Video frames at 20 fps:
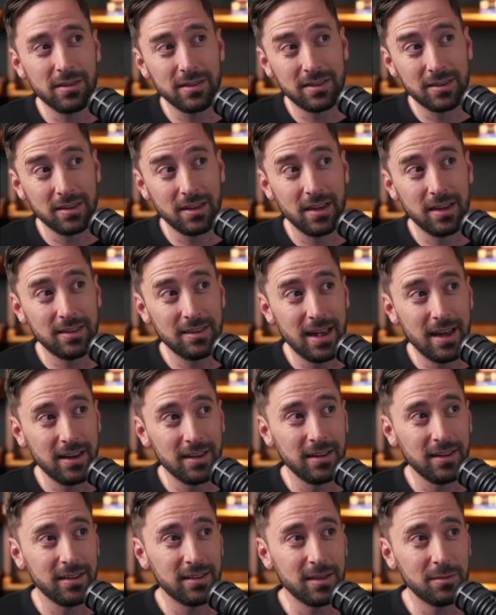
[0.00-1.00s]
It's
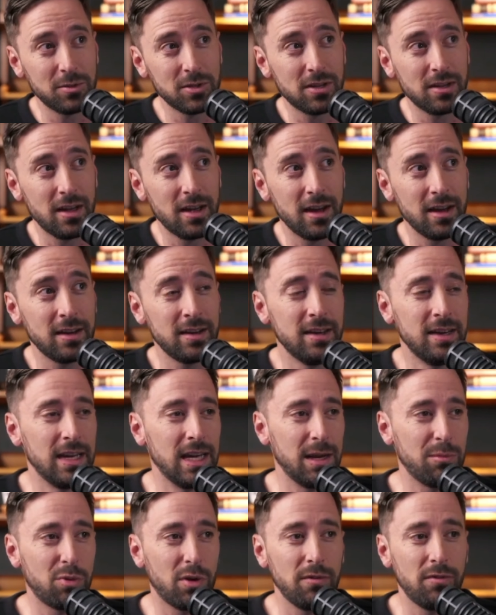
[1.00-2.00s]
added a subject line,
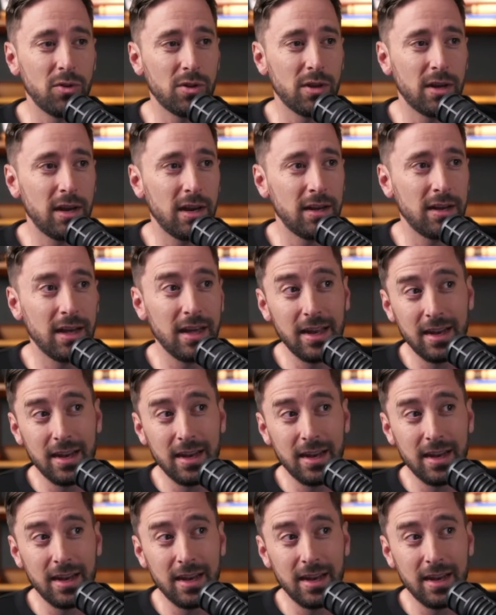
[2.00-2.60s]
preview line,